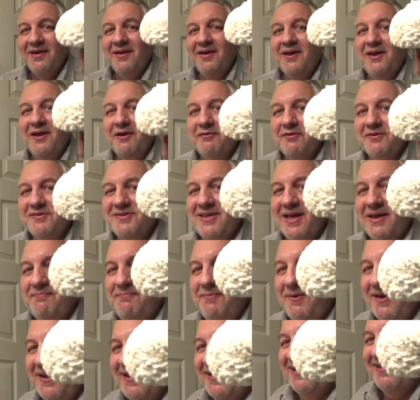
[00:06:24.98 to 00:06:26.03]
here is
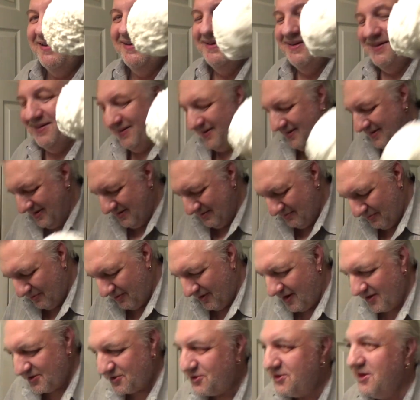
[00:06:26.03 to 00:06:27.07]
that big
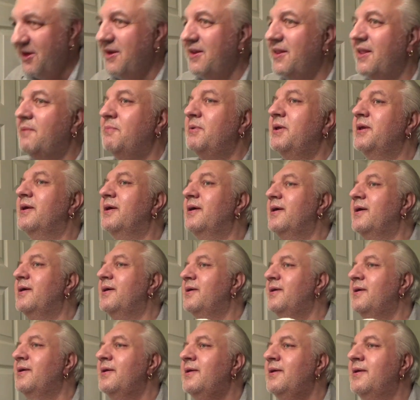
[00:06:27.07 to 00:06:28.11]
brush, and let me uh,
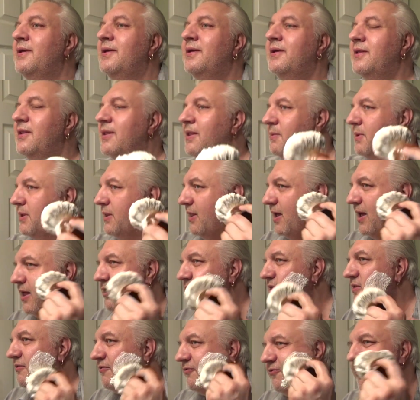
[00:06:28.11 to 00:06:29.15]
let me
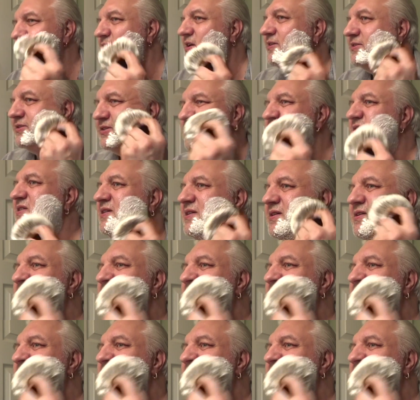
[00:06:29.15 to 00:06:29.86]
lather the face.